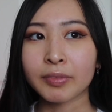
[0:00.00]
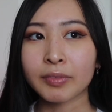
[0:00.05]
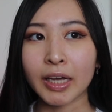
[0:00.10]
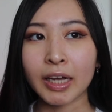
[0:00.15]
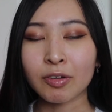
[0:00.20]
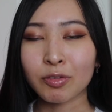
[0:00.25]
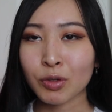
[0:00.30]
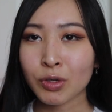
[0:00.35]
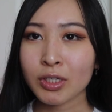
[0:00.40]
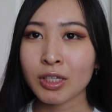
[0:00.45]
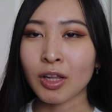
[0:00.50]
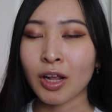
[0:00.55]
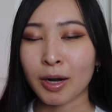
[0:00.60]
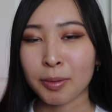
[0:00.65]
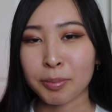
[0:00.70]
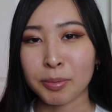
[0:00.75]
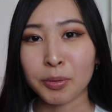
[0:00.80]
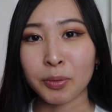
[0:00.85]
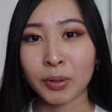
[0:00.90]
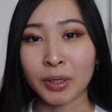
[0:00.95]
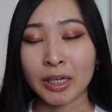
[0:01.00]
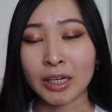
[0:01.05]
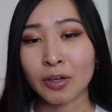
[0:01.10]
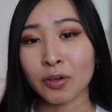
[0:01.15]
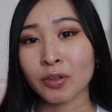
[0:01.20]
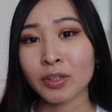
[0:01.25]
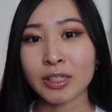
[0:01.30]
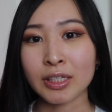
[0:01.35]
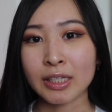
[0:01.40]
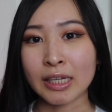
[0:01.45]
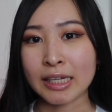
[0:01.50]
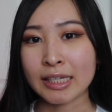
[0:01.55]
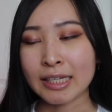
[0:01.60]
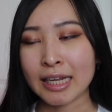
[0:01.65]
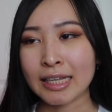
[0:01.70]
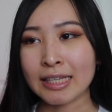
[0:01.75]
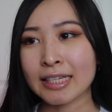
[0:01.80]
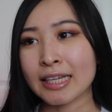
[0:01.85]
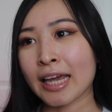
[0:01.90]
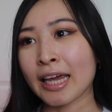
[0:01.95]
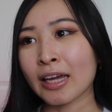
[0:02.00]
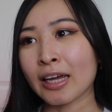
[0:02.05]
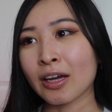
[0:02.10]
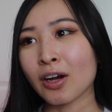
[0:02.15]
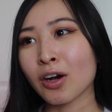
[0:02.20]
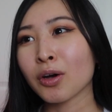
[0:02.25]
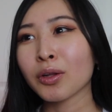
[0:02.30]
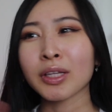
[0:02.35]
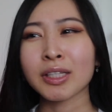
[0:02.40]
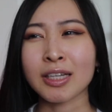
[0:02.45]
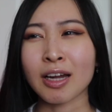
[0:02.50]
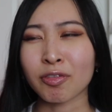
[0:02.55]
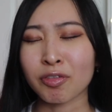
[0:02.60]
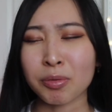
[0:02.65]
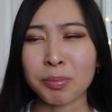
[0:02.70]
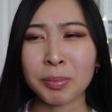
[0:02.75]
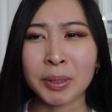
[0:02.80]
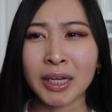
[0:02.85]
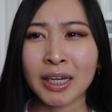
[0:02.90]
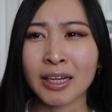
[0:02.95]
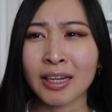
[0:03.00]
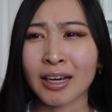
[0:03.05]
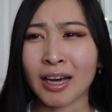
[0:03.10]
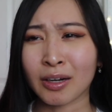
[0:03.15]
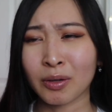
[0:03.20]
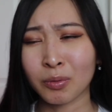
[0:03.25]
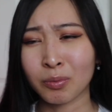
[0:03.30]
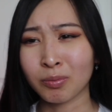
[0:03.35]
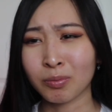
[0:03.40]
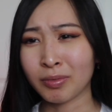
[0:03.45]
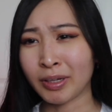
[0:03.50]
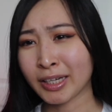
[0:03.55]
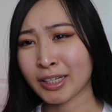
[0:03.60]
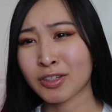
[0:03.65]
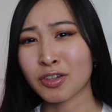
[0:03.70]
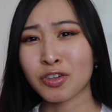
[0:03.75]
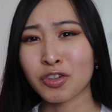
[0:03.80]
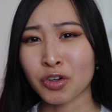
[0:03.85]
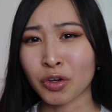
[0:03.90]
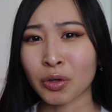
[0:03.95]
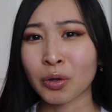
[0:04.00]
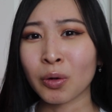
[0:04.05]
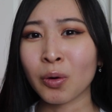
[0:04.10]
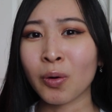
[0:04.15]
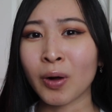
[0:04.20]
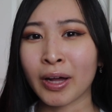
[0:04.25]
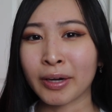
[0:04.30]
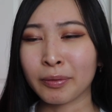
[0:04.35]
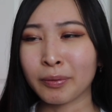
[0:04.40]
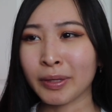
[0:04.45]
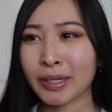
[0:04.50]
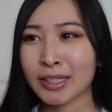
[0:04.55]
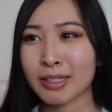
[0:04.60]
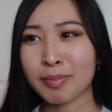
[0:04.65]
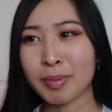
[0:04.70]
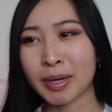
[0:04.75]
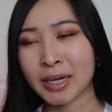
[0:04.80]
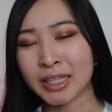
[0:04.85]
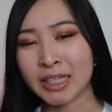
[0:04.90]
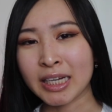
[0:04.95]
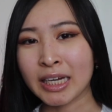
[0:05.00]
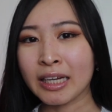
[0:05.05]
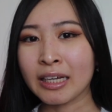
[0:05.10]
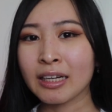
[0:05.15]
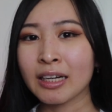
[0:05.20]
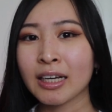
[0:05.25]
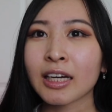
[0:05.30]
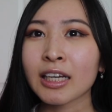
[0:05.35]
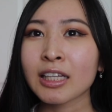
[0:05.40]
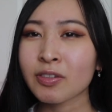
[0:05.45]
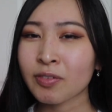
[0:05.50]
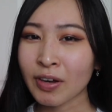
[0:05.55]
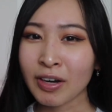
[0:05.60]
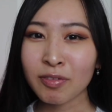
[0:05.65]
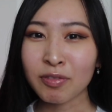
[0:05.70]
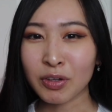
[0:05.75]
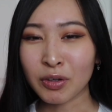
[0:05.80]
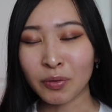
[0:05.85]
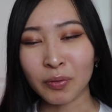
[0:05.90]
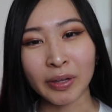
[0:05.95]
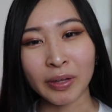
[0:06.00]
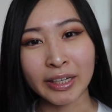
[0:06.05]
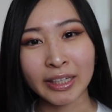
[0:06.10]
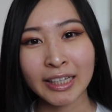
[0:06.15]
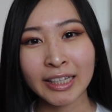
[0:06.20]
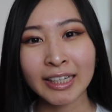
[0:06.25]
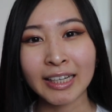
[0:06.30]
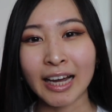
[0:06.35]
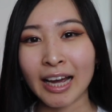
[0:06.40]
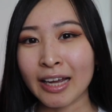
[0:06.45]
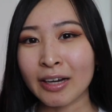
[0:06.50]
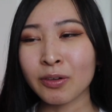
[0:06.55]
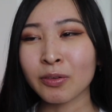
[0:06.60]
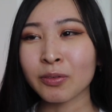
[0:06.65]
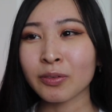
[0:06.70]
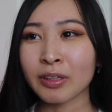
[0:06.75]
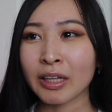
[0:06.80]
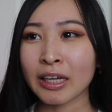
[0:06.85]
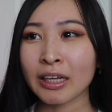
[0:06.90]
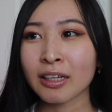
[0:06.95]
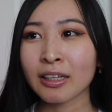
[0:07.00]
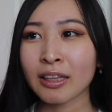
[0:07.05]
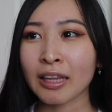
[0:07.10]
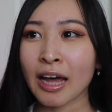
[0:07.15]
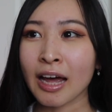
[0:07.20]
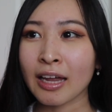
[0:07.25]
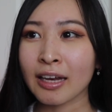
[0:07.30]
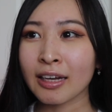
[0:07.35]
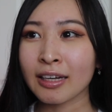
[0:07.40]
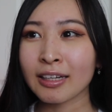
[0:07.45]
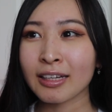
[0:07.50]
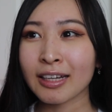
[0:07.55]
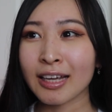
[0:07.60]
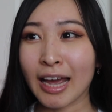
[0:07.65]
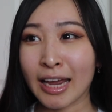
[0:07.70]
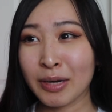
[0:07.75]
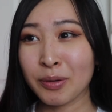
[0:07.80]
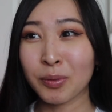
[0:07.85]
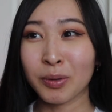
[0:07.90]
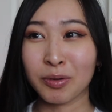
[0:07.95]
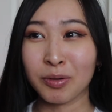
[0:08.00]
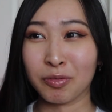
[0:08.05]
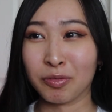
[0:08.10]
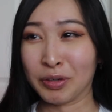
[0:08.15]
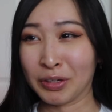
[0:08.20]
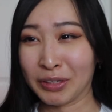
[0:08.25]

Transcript: And of course, a lot of people can hear this list and say, oh, that's not for me. I don't like to journal. I don't like like to meditate. It's fun if you don't like it. I don't think that anyone